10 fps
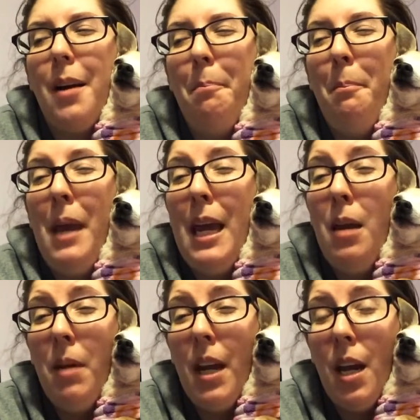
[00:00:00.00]

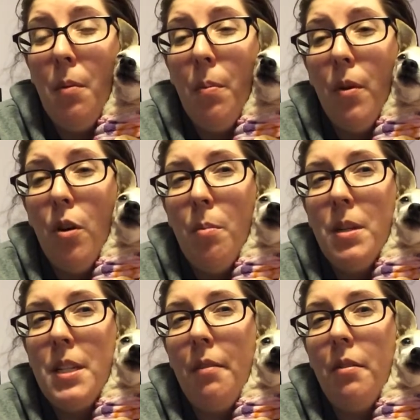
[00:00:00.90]
maybe April,
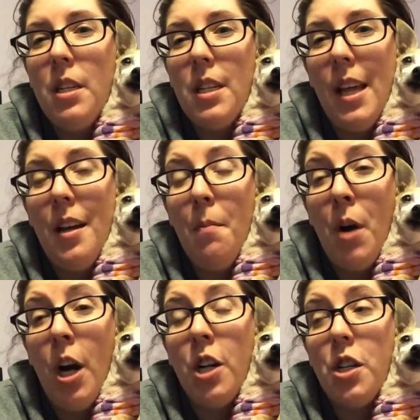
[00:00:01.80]
but definitely to the end of
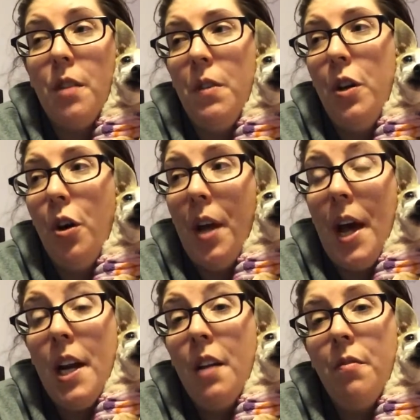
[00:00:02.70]
March. If you go
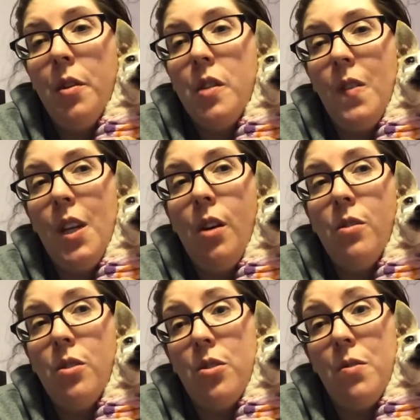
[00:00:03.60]
to any of those
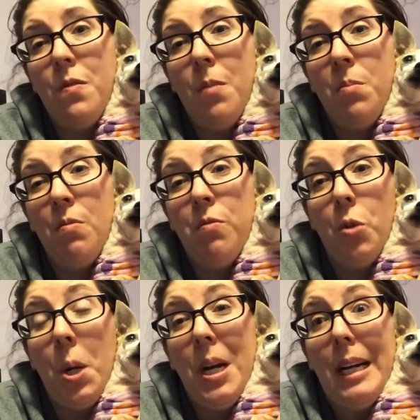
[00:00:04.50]
videos, those are filmed in
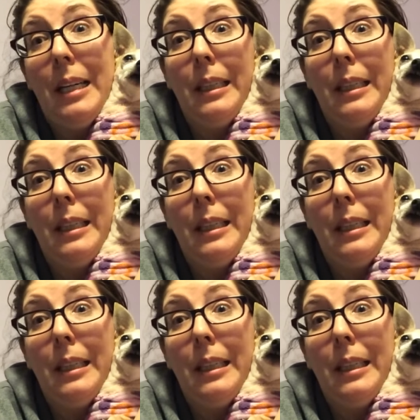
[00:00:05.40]
Florida.